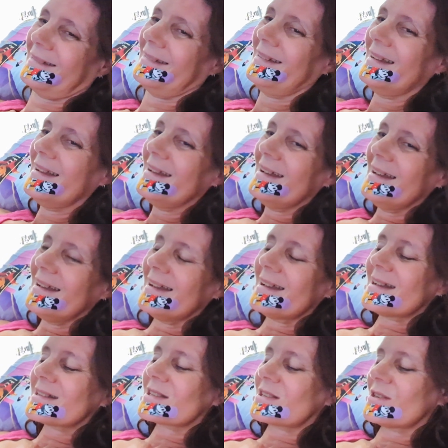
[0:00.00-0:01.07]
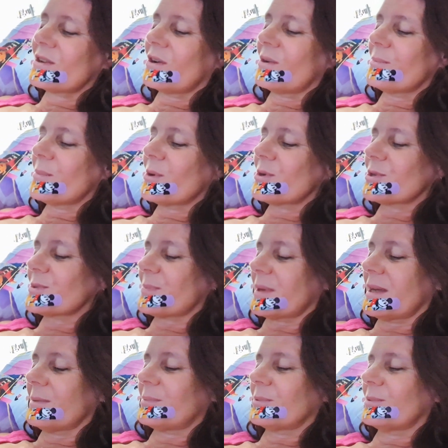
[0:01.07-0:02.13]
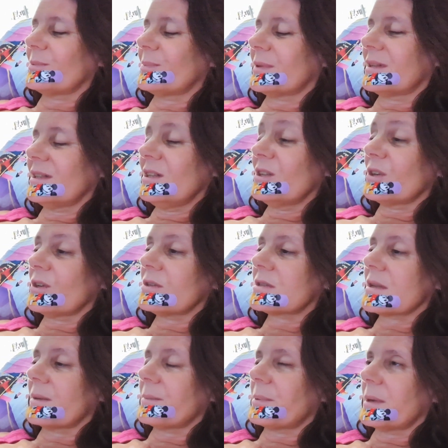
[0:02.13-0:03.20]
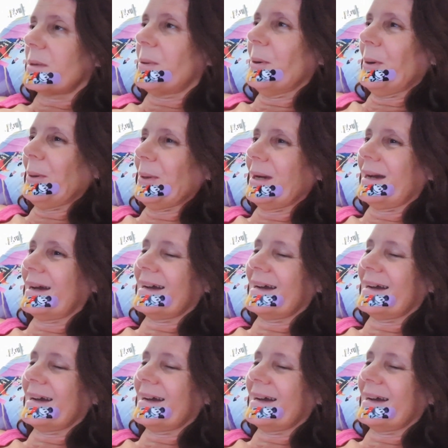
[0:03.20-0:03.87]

It's not most people, but you know, some people.